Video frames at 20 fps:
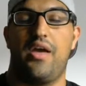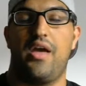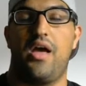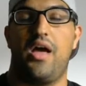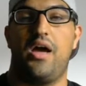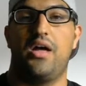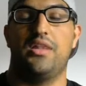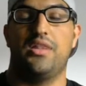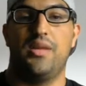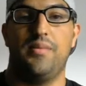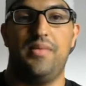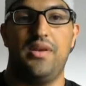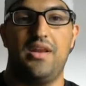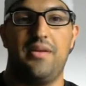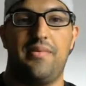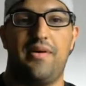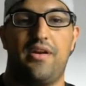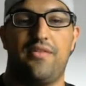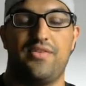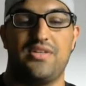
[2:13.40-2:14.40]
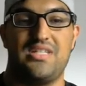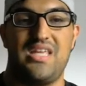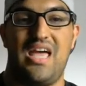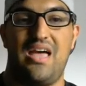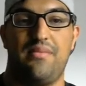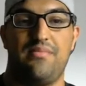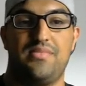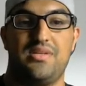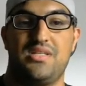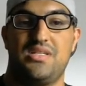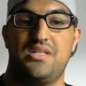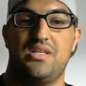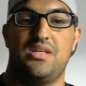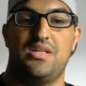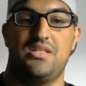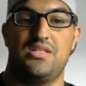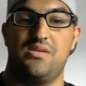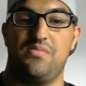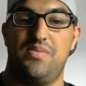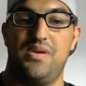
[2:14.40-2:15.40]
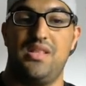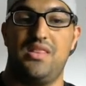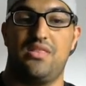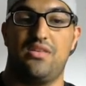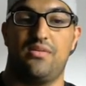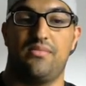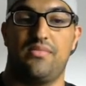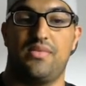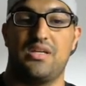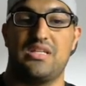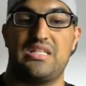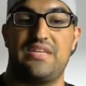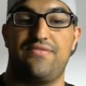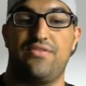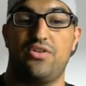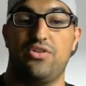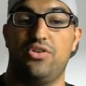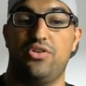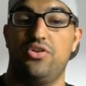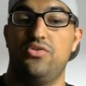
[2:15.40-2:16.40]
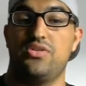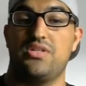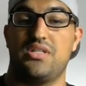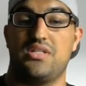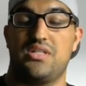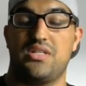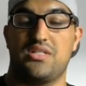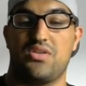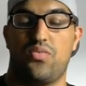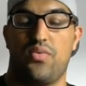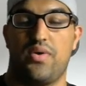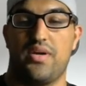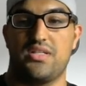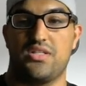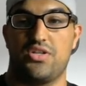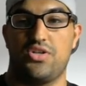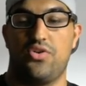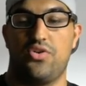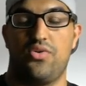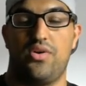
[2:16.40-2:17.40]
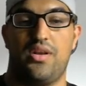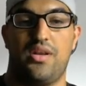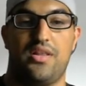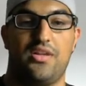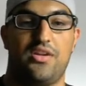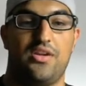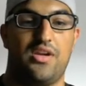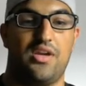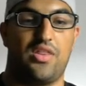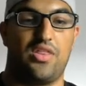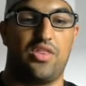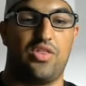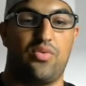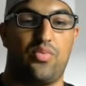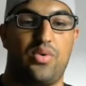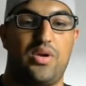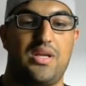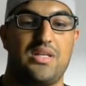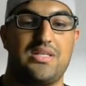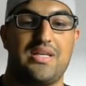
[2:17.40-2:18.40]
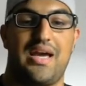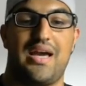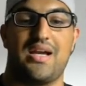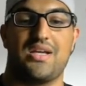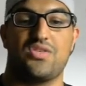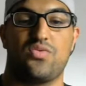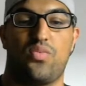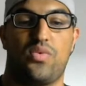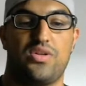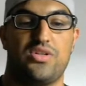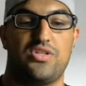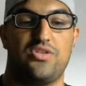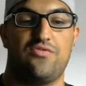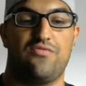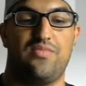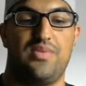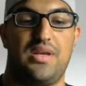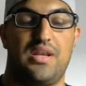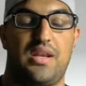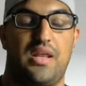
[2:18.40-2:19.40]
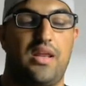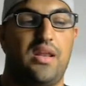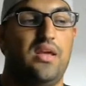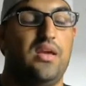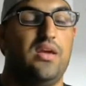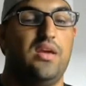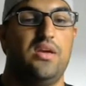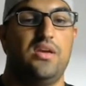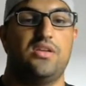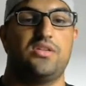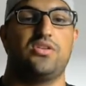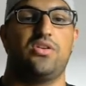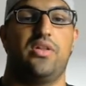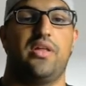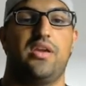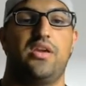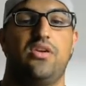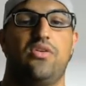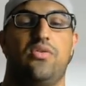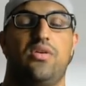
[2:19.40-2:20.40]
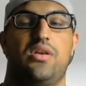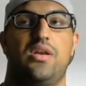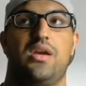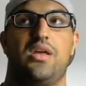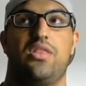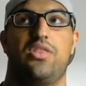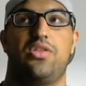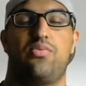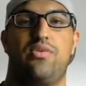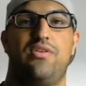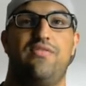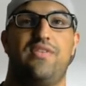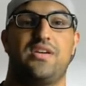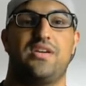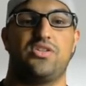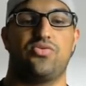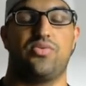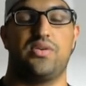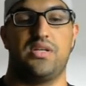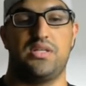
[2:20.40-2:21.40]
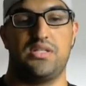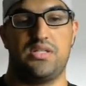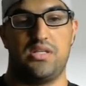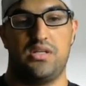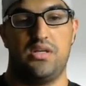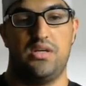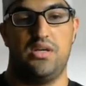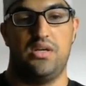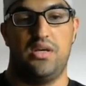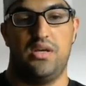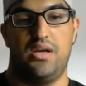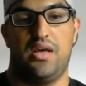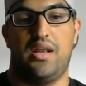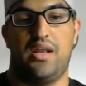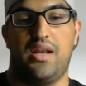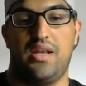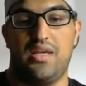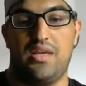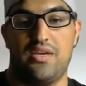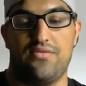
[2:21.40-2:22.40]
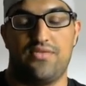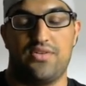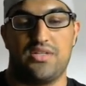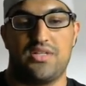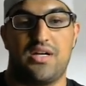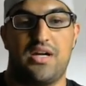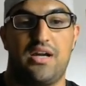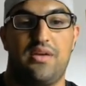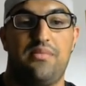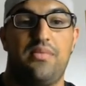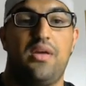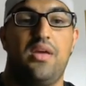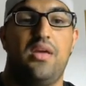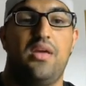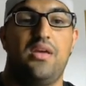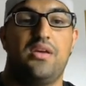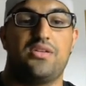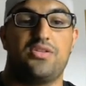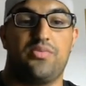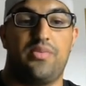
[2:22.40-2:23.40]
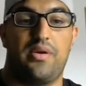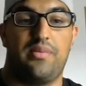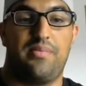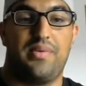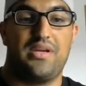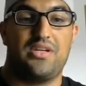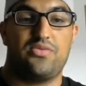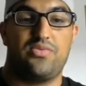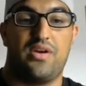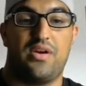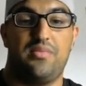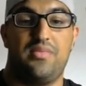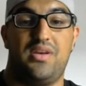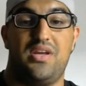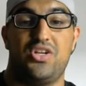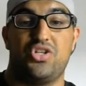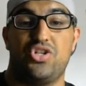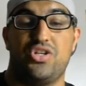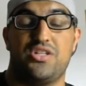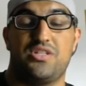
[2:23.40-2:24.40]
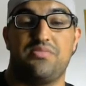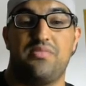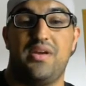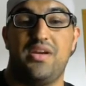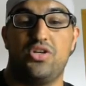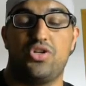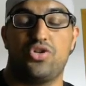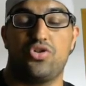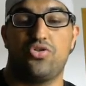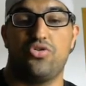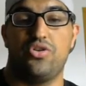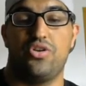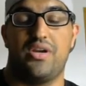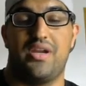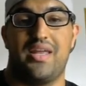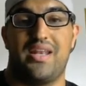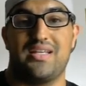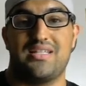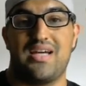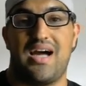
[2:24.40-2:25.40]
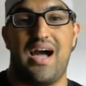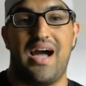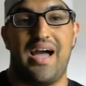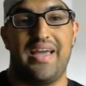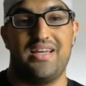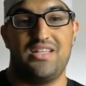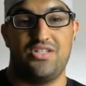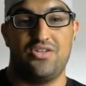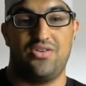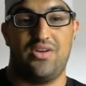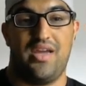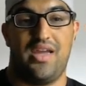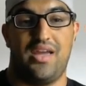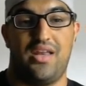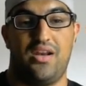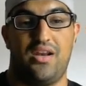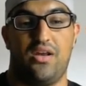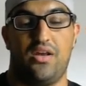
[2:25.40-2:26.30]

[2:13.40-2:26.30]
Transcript: unlimited amount of attempts to beat them, because if you lose, it doesn't waste a token, and then you get 3 attacks once you've beaten it. So like you can get 3 victories at any given time. So my biggest recommendation is make sure you get as high as you can,